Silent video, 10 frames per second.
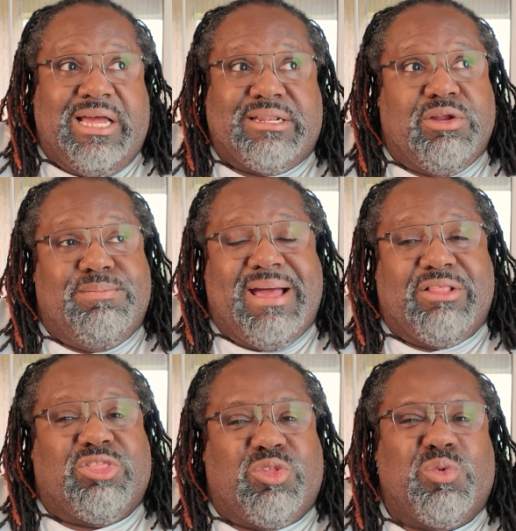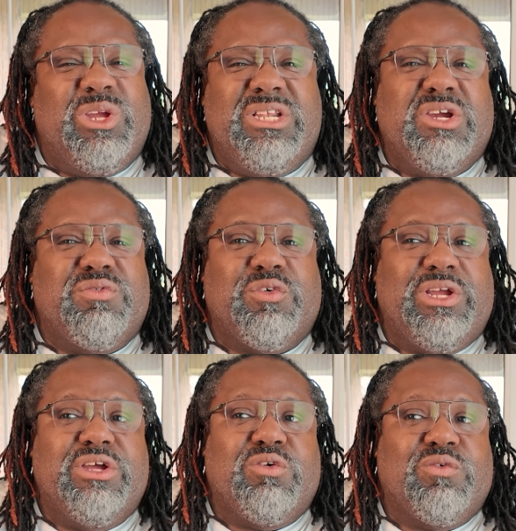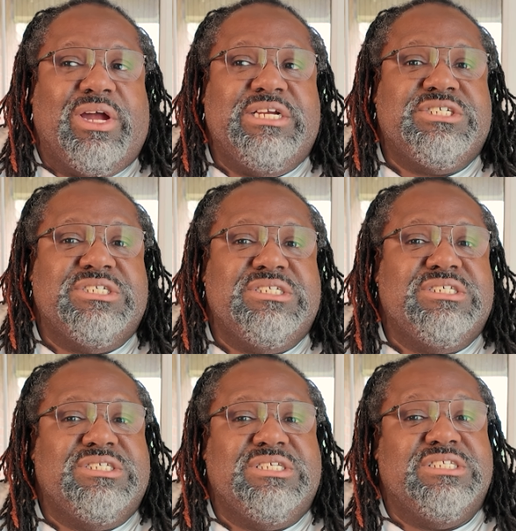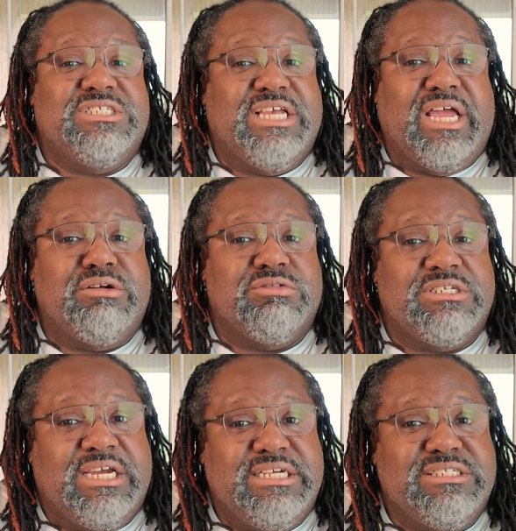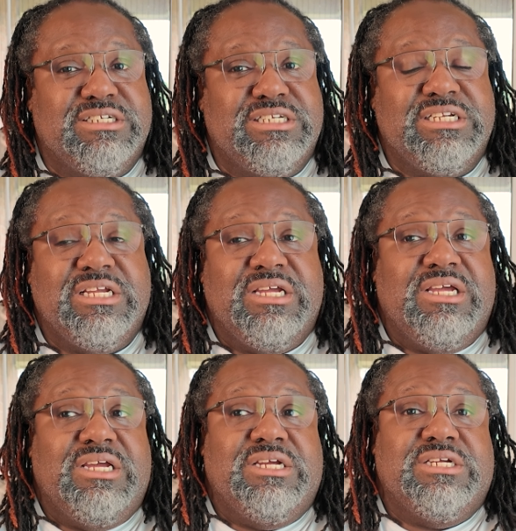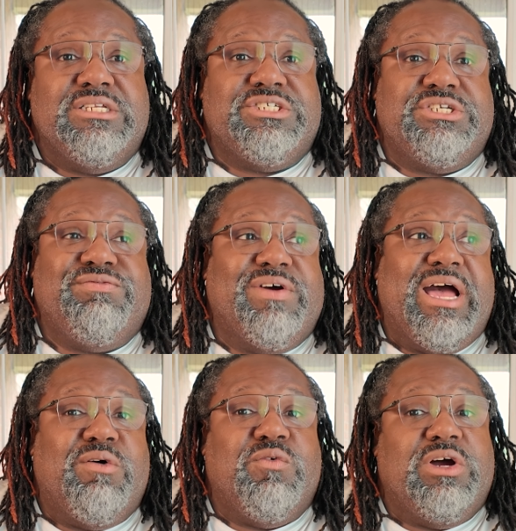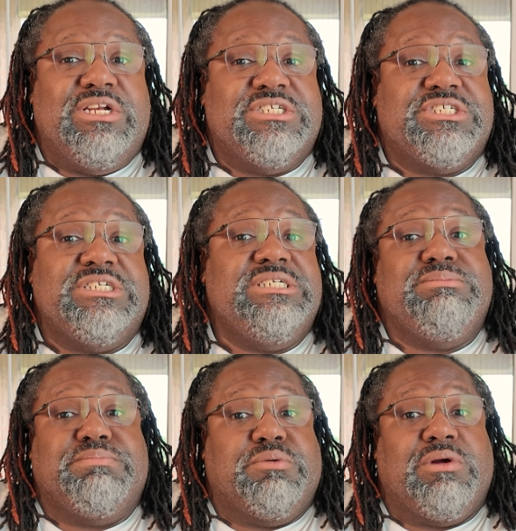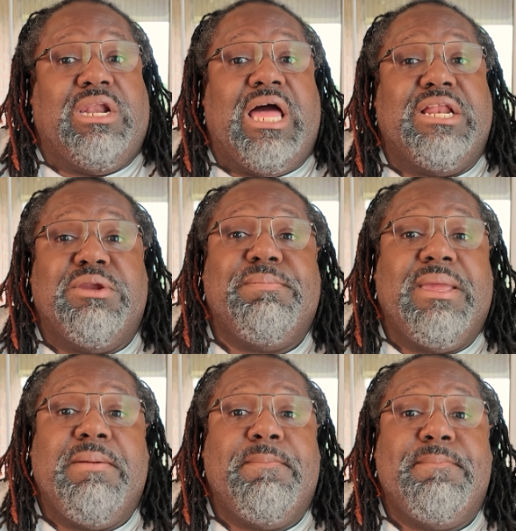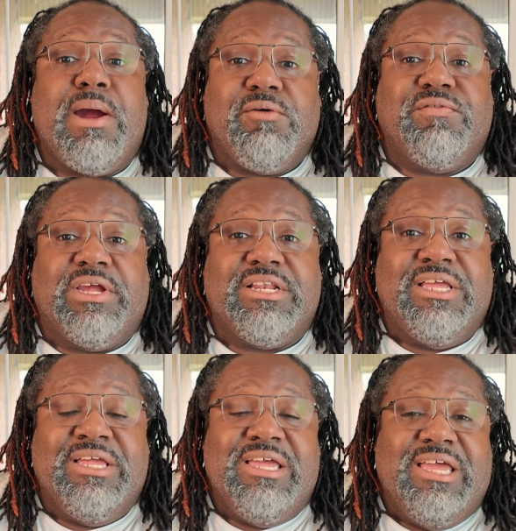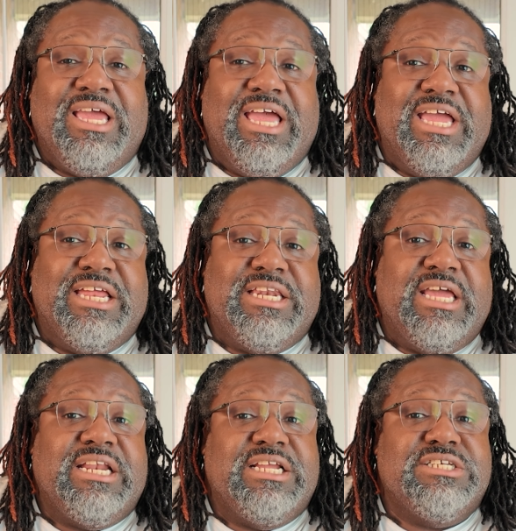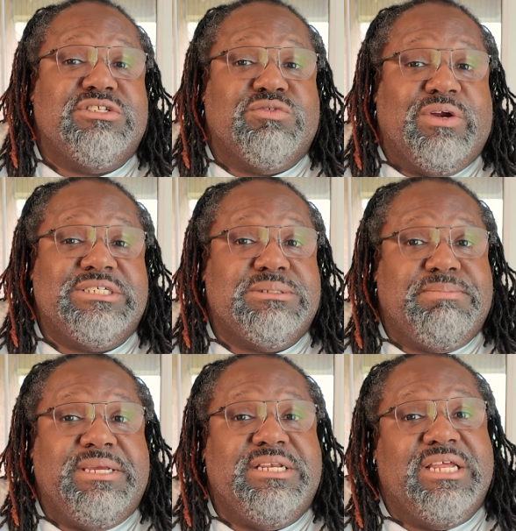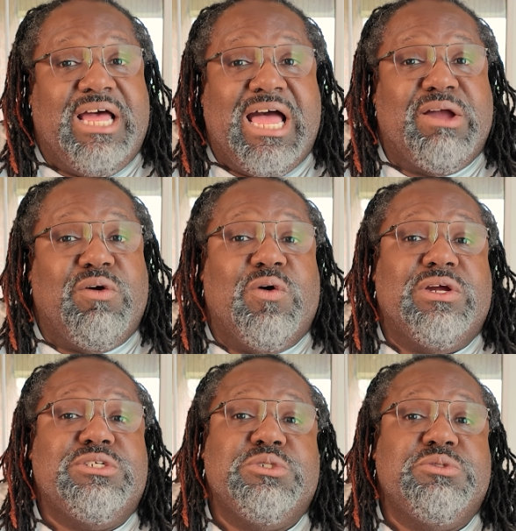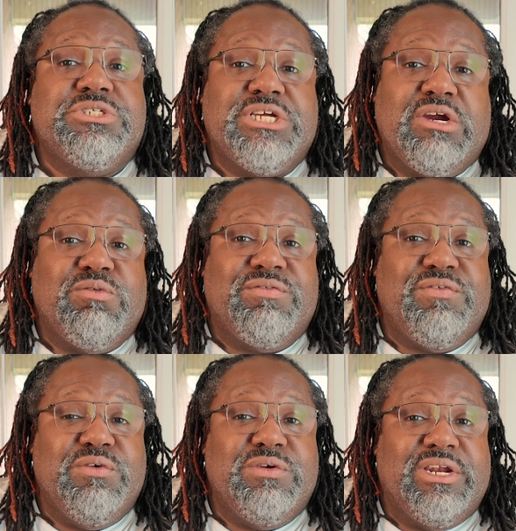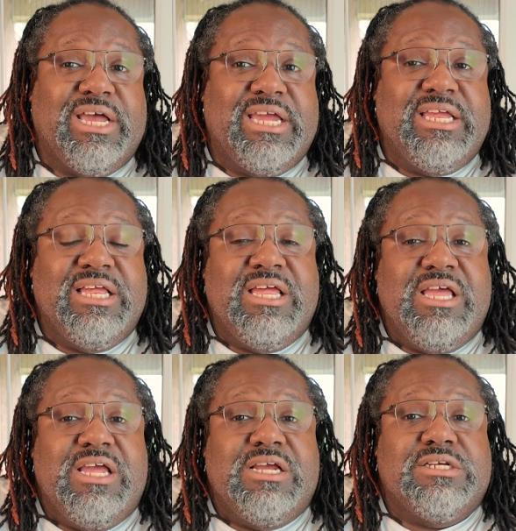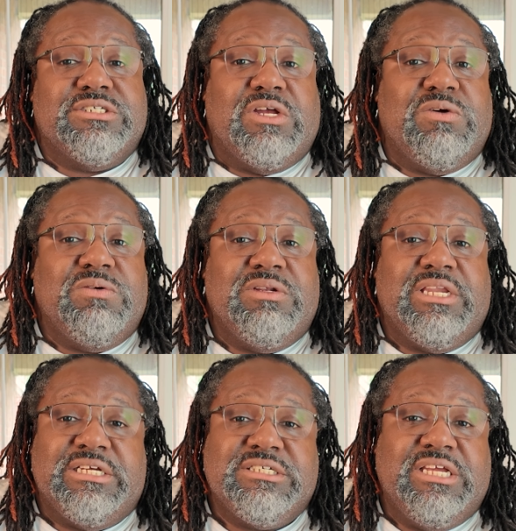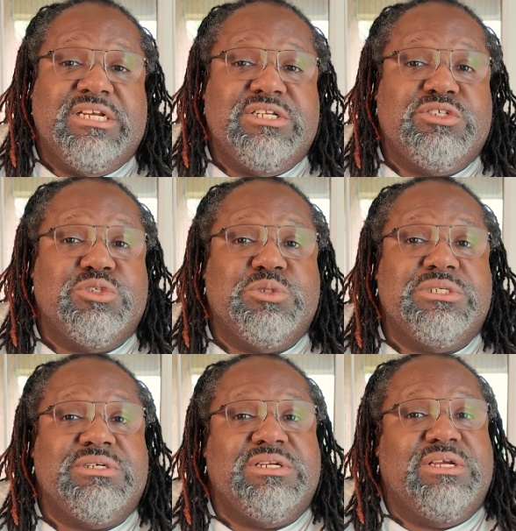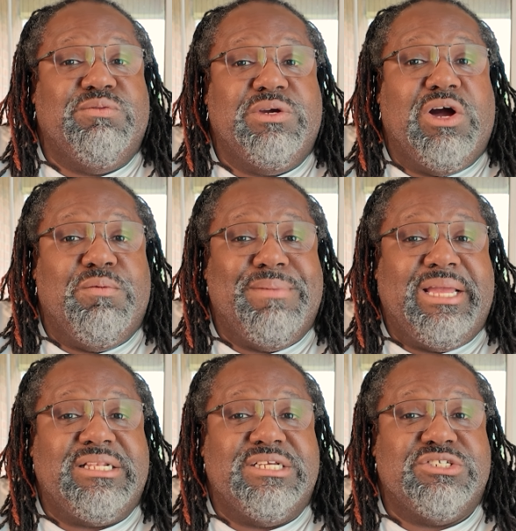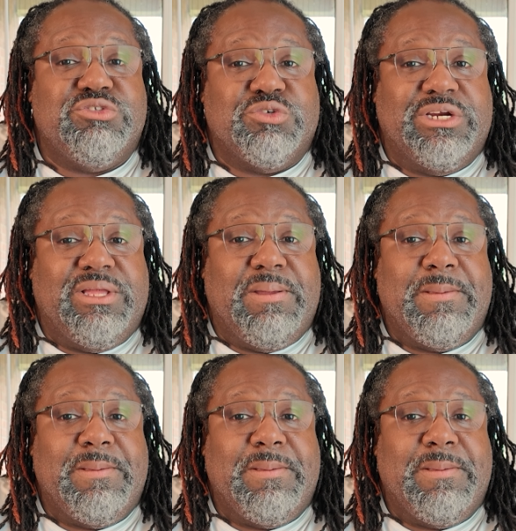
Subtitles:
After about 3 different iterations and Sandra tasting it, she found one that she proclaimed to be perfect. And that is the recipe that I'm going to share with you today. So let's get into it, and we're going to make this drink.